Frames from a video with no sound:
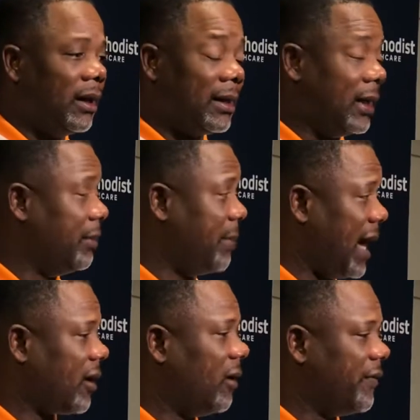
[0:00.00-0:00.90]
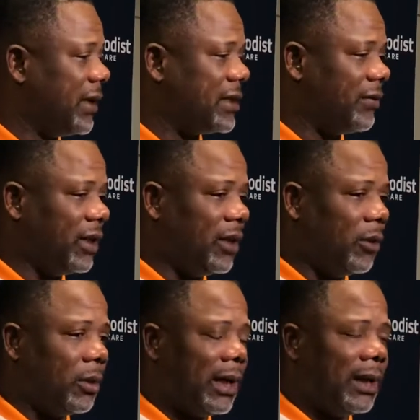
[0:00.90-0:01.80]
get it back offensively,
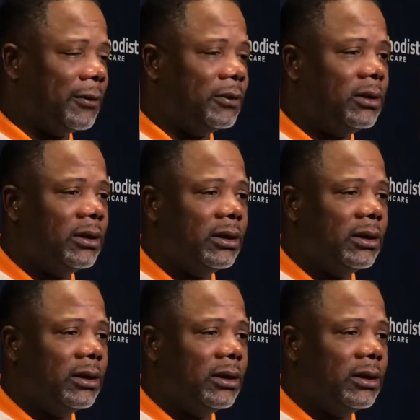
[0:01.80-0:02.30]
go down,